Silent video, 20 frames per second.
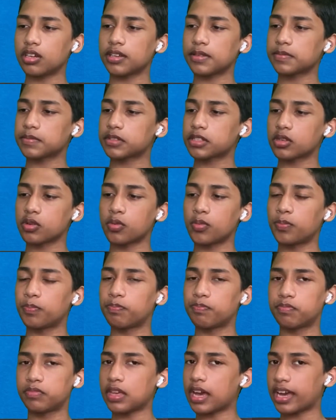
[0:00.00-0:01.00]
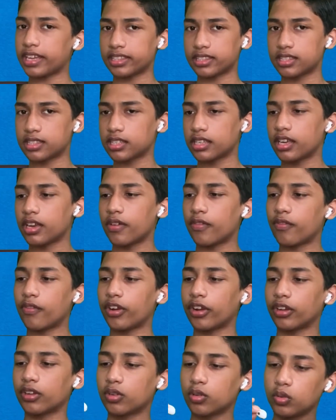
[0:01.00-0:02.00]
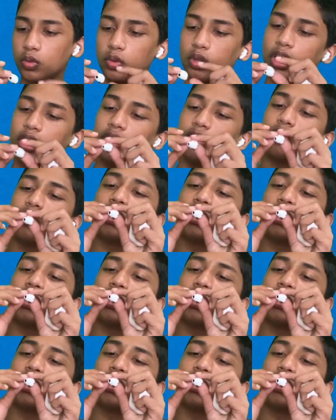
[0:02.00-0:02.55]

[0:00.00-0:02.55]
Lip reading: So that's very cool. And we